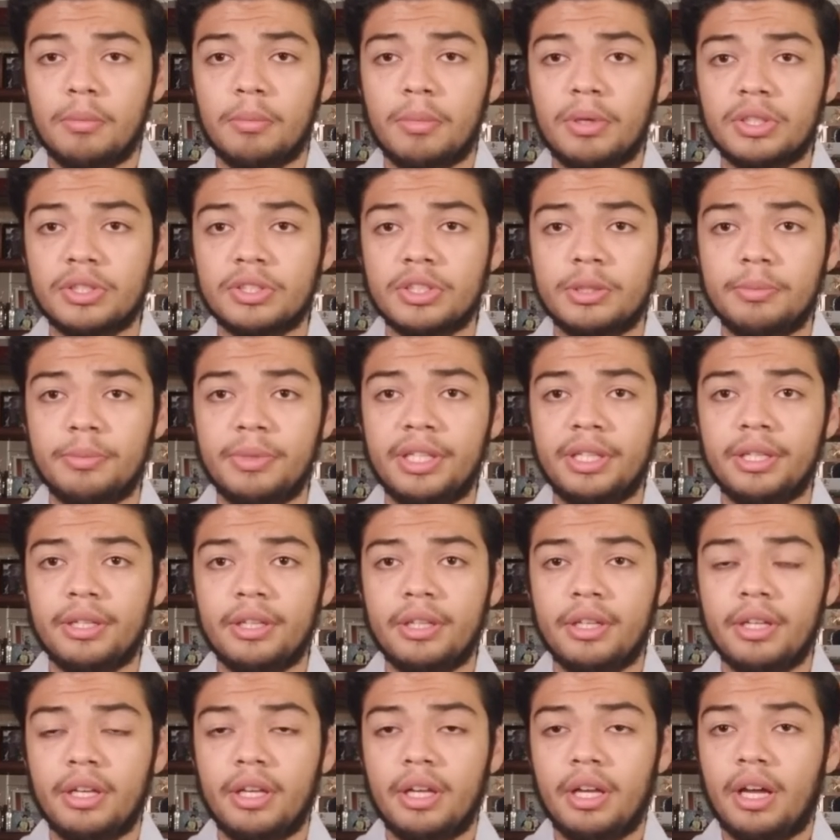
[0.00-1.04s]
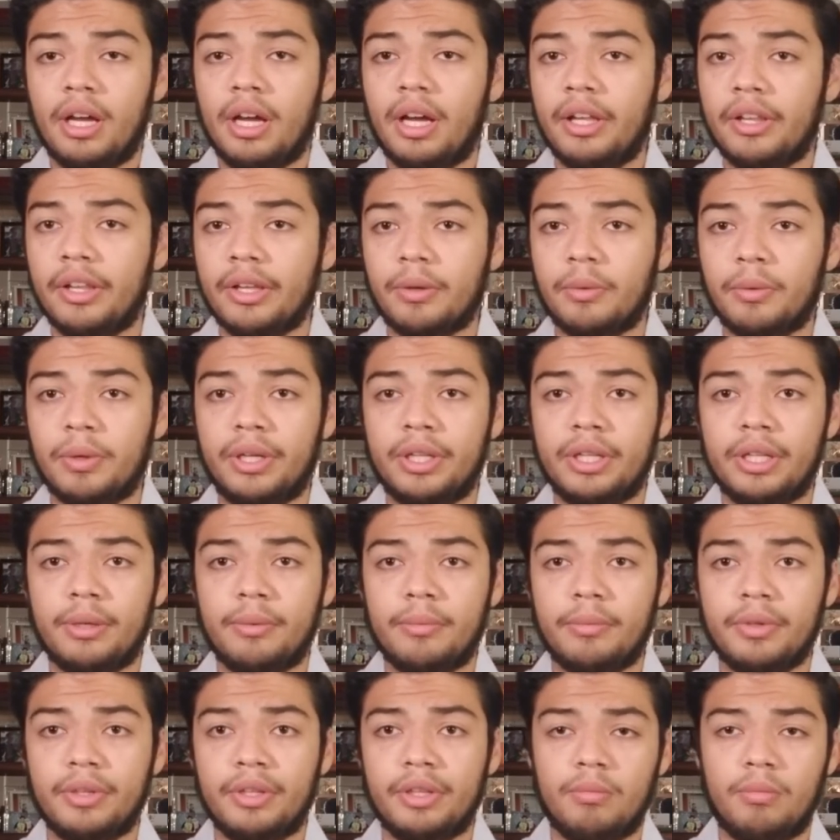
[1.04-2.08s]
Personally me, I like wearing
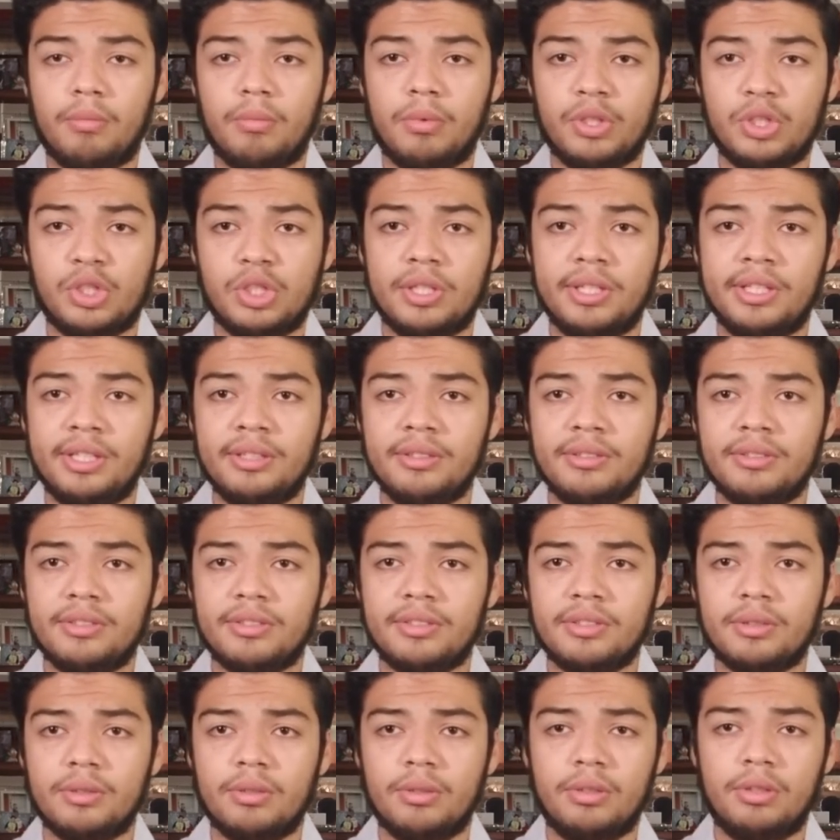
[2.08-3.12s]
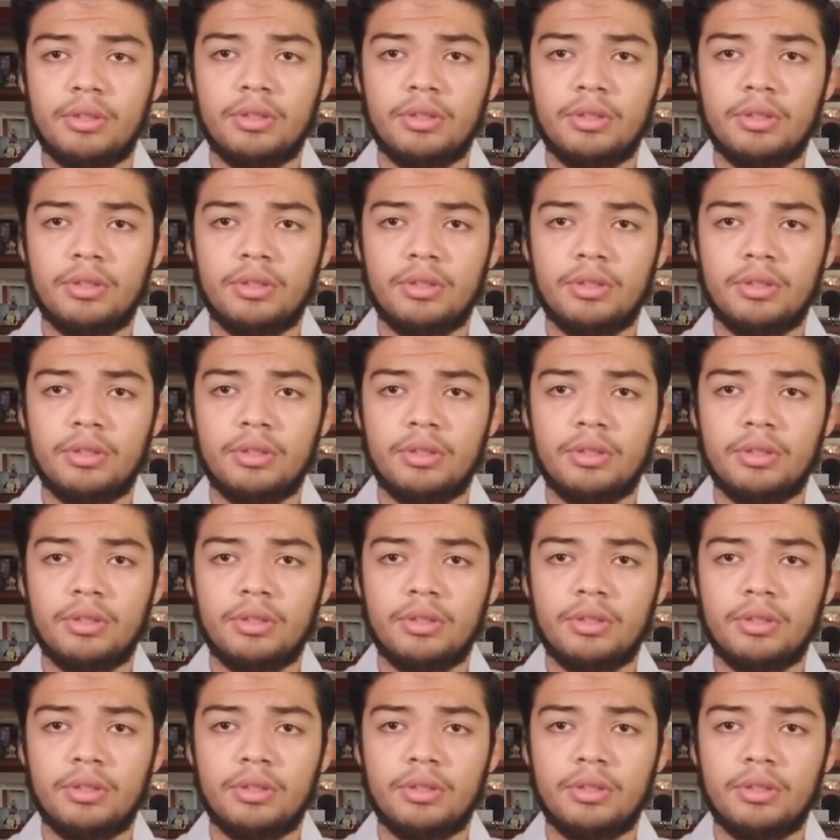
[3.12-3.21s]
them with jeans.